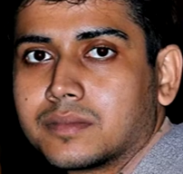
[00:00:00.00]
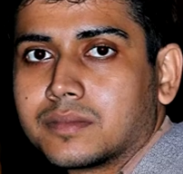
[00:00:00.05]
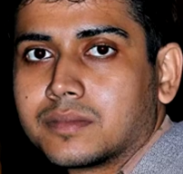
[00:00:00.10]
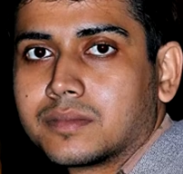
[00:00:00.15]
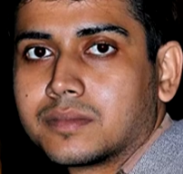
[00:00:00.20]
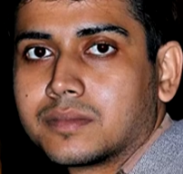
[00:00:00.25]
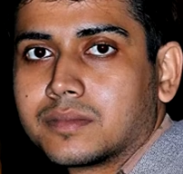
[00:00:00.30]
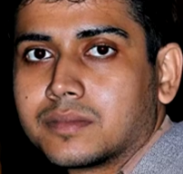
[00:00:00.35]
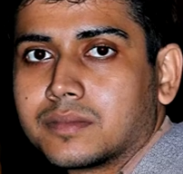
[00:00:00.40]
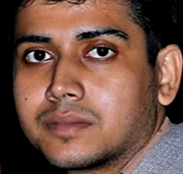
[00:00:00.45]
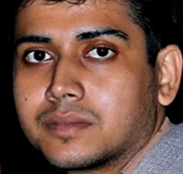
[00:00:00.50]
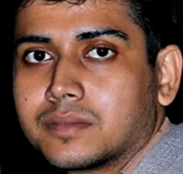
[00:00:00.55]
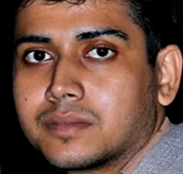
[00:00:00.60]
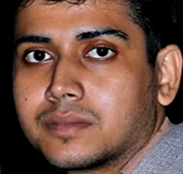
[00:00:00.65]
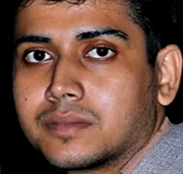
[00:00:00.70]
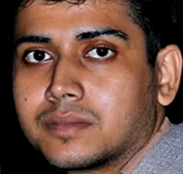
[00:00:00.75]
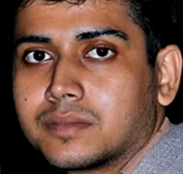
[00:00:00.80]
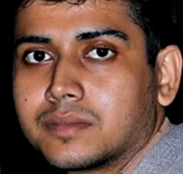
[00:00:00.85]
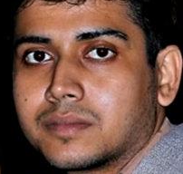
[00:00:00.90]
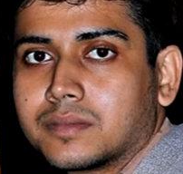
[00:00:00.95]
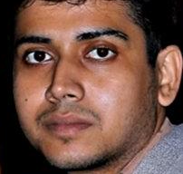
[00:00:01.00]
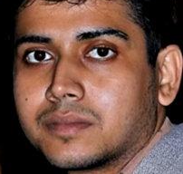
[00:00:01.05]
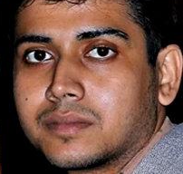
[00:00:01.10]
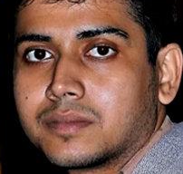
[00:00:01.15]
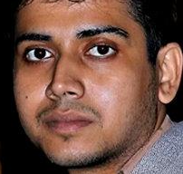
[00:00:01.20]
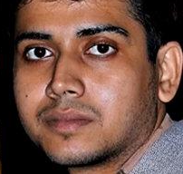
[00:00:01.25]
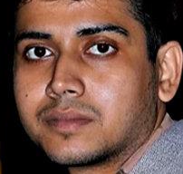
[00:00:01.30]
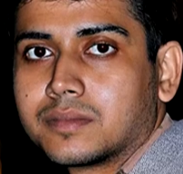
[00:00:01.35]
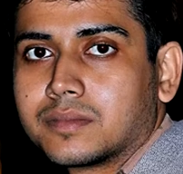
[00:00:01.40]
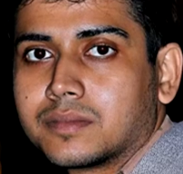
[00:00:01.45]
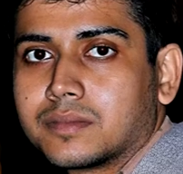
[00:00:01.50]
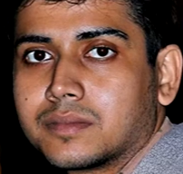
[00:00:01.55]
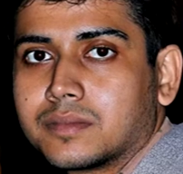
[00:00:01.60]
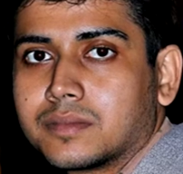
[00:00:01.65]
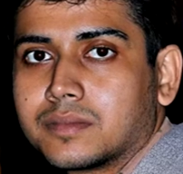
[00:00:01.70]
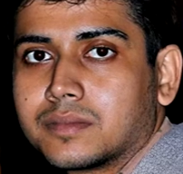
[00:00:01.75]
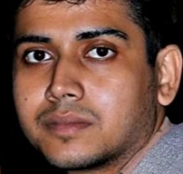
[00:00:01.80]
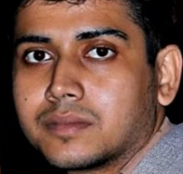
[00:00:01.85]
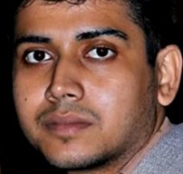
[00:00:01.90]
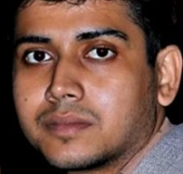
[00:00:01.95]

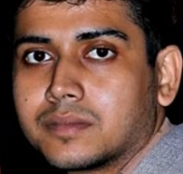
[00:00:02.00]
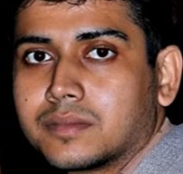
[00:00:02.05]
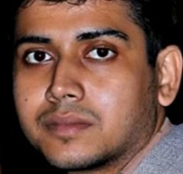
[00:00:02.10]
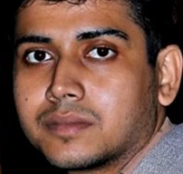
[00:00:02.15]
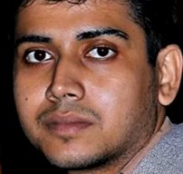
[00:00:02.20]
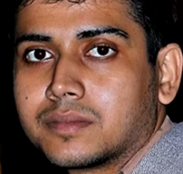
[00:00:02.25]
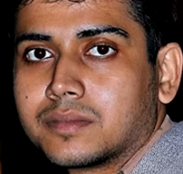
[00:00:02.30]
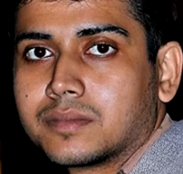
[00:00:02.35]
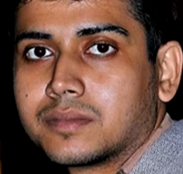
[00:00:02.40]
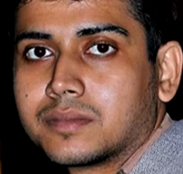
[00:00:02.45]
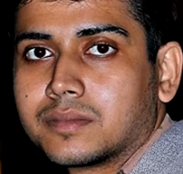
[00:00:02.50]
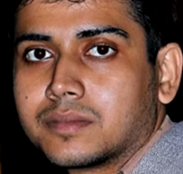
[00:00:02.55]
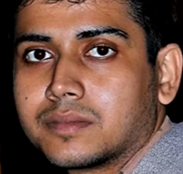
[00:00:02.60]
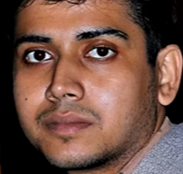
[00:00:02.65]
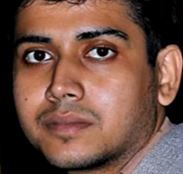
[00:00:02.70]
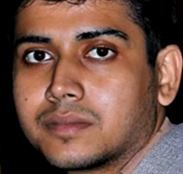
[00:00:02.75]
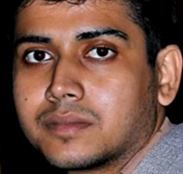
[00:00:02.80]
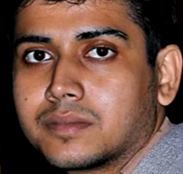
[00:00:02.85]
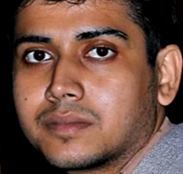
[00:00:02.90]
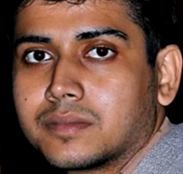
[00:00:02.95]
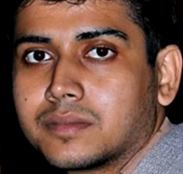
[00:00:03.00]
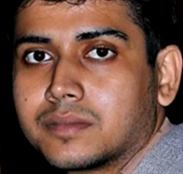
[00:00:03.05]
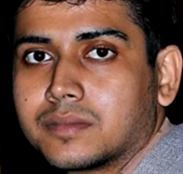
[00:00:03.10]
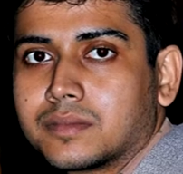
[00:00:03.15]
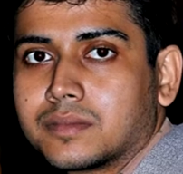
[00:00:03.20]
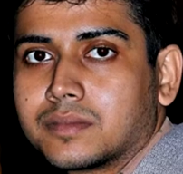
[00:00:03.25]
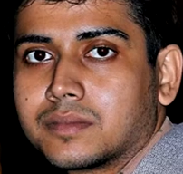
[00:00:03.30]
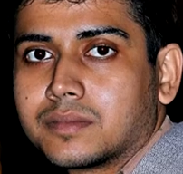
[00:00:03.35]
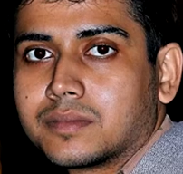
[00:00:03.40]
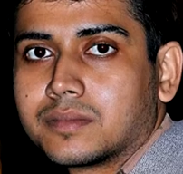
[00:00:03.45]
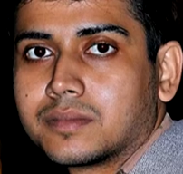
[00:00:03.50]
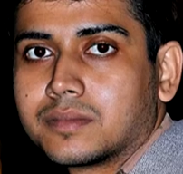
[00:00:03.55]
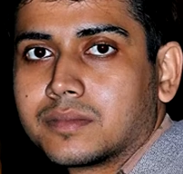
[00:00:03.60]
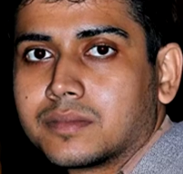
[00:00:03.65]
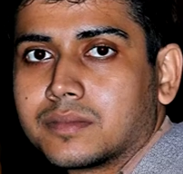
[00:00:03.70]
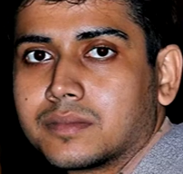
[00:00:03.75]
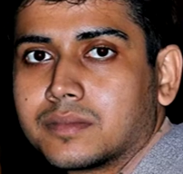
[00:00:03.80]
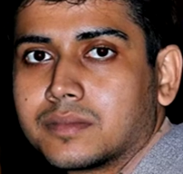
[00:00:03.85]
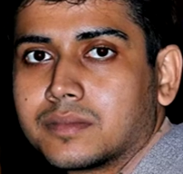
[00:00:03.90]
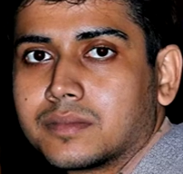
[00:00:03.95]

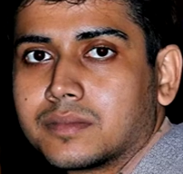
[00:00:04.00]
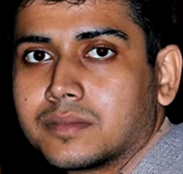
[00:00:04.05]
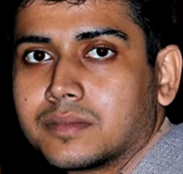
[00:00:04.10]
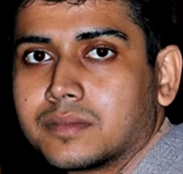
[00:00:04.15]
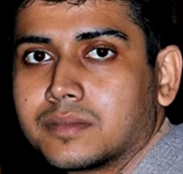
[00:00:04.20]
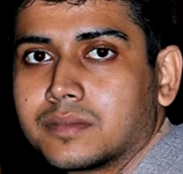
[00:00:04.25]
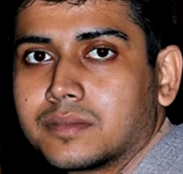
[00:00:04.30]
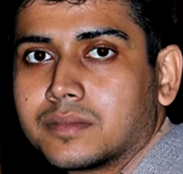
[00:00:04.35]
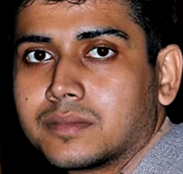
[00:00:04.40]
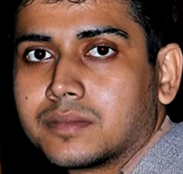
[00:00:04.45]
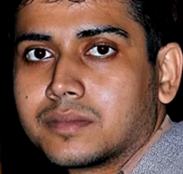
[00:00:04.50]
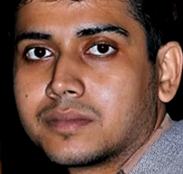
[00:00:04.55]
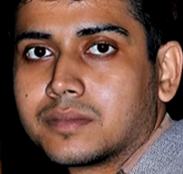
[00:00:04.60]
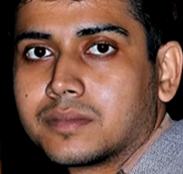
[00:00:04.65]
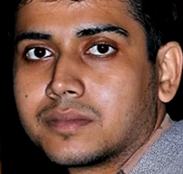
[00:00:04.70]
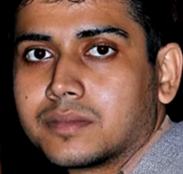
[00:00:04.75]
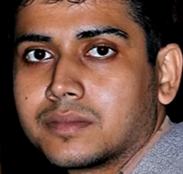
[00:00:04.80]
(not speaking)